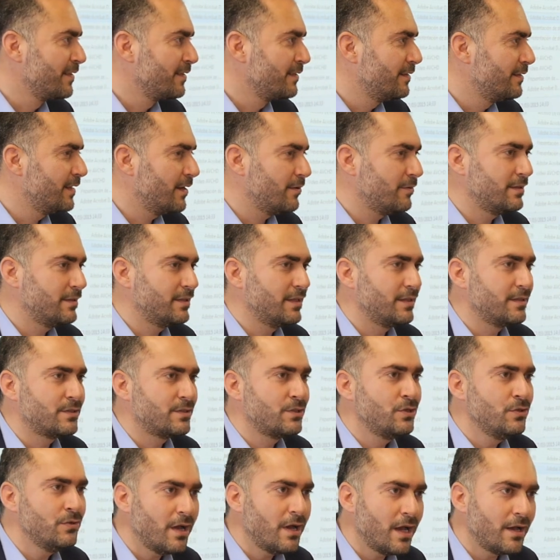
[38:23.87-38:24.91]
nowadays,
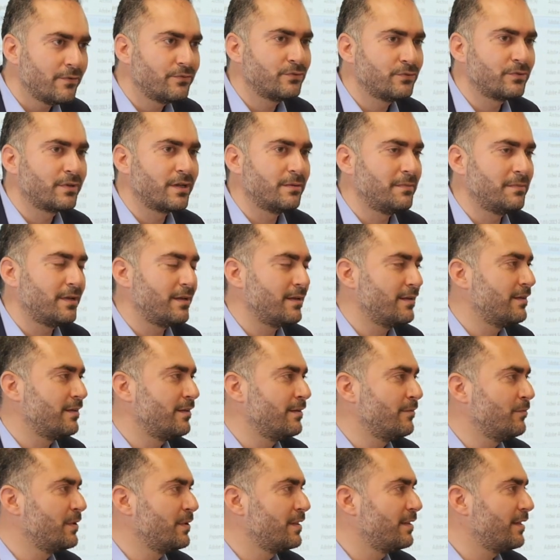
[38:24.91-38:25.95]
you have to come
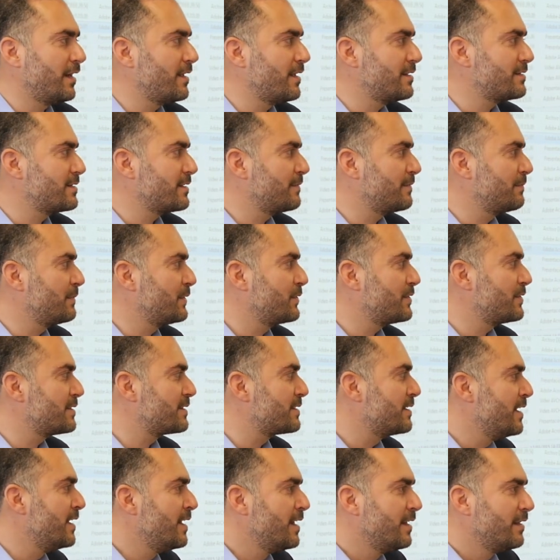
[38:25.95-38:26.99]
with answer, because